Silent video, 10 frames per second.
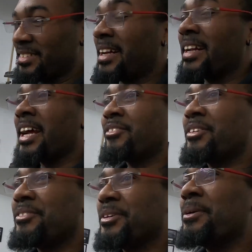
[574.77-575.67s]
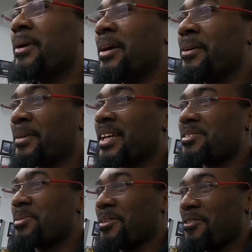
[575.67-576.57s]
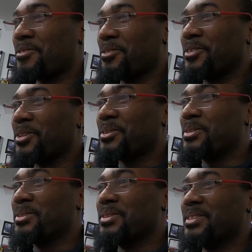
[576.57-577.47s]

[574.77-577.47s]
Not every vehicle I own has to be an off-road vehicle.